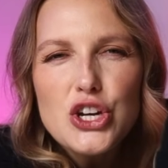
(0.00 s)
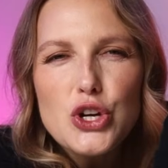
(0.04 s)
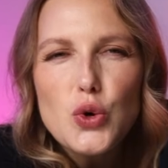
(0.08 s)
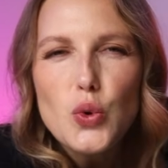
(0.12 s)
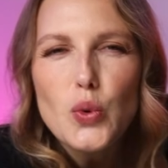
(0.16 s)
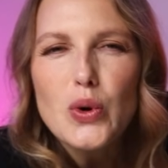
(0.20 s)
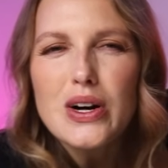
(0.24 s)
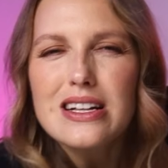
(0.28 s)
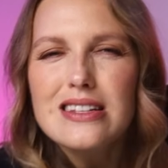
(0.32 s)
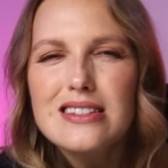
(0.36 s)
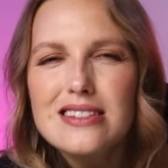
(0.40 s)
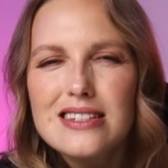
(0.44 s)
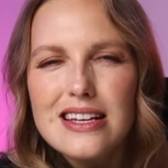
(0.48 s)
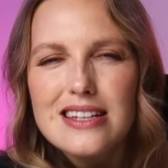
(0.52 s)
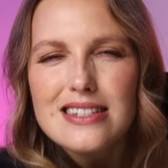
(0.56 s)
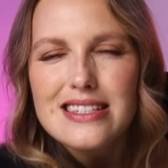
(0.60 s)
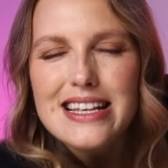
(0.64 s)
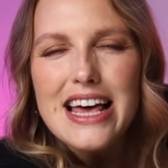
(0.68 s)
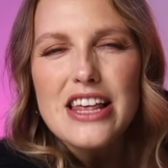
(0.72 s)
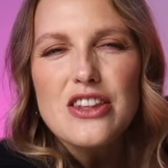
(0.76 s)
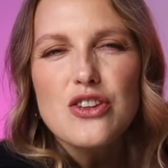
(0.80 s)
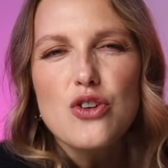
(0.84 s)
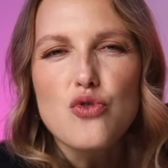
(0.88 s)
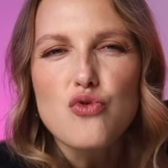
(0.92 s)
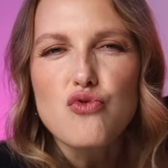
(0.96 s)
nuances
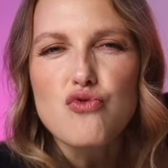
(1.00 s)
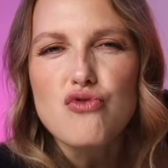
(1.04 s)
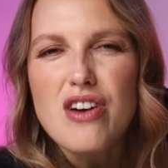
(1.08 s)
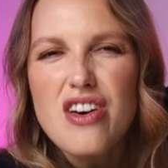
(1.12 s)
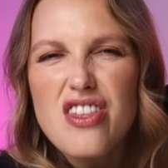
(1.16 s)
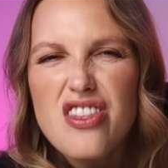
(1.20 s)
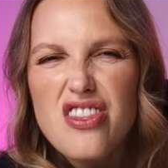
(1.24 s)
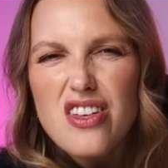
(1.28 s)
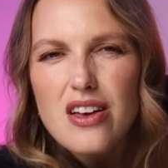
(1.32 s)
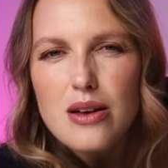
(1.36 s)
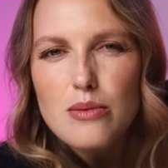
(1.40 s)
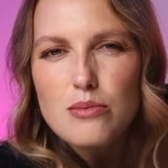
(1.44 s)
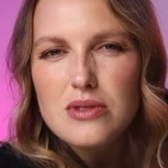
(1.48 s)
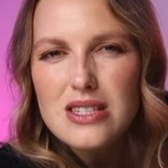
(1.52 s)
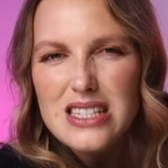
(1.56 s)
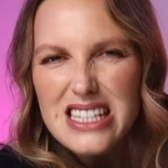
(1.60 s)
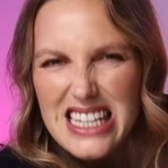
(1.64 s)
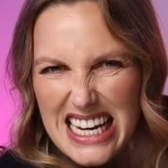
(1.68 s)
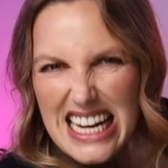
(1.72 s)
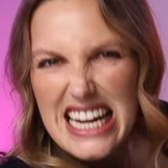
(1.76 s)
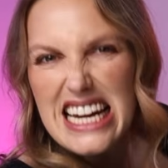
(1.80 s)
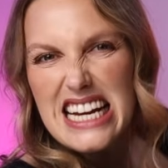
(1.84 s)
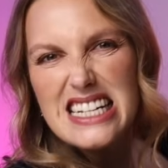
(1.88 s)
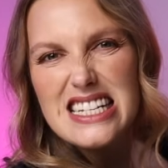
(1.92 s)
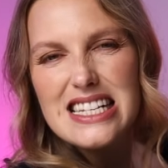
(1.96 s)
and rhythms
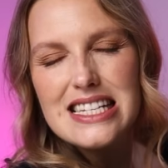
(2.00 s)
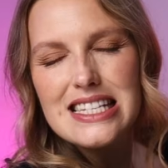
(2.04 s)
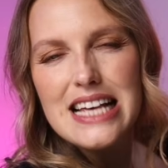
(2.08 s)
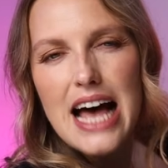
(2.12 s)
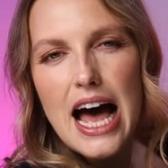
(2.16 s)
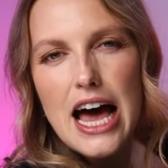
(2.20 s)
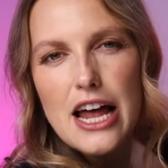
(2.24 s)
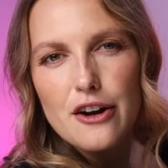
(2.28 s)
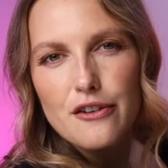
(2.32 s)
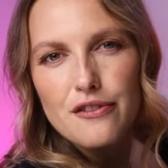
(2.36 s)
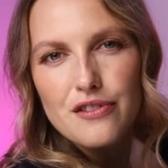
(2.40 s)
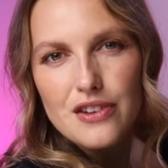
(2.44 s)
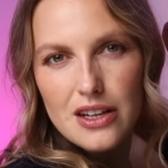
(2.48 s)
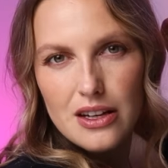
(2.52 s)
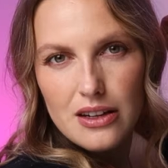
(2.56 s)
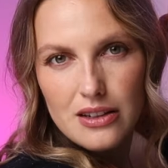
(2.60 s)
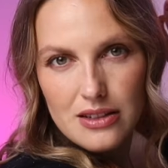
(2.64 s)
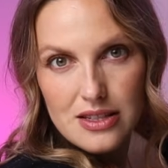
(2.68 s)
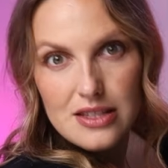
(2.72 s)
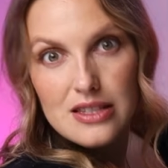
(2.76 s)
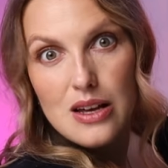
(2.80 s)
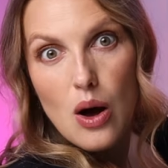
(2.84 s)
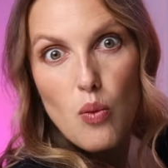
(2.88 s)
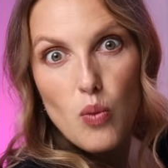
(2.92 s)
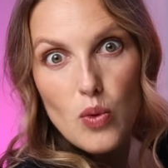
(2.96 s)
inside of
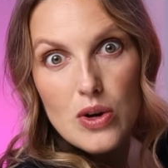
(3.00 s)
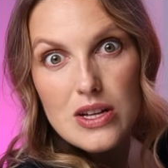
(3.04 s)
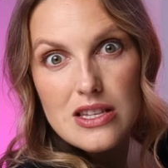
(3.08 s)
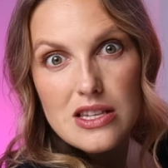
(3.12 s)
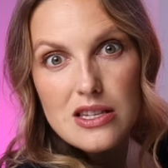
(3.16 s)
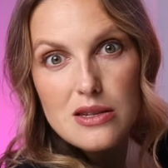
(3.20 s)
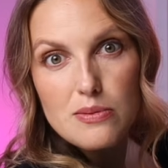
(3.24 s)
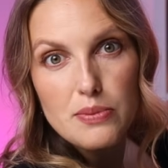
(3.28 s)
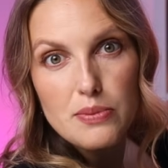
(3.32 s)
someone's